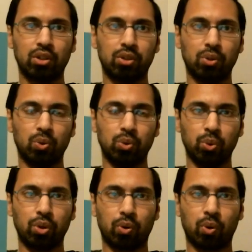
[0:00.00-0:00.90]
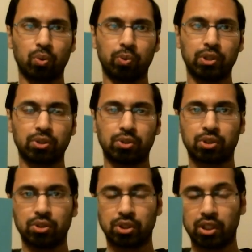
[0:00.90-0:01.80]
to do their own
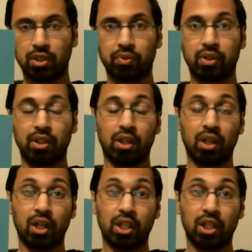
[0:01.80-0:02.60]
research to see if the